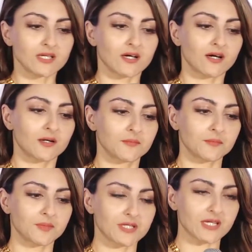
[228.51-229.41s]
Um,
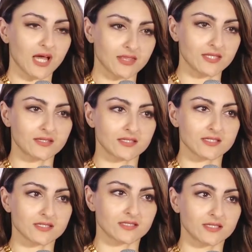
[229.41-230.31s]
but I think
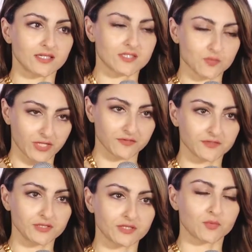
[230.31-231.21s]
that uh, it's
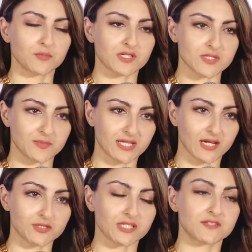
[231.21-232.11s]
wonderful. The women are speaking
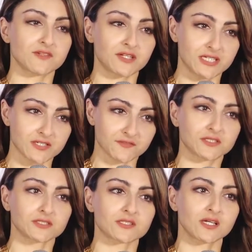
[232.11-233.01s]
out. It's very
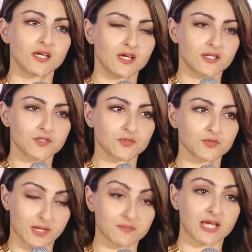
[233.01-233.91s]
difficult to
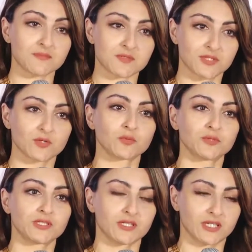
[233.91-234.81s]
sometimes be a
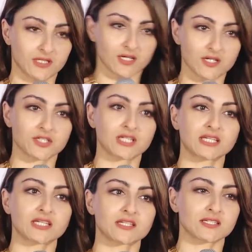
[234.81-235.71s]
woman in a country
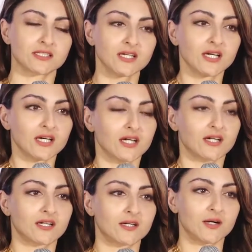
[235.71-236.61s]
like India.
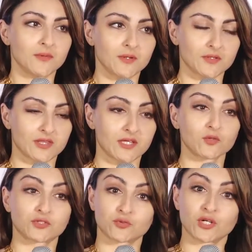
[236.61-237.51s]
Uh, they
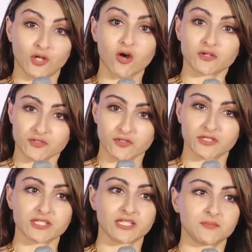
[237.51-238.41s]
go through a lot on a
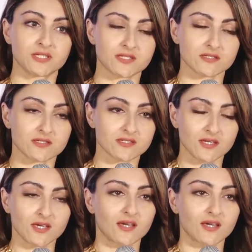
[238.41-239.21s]
daily basis.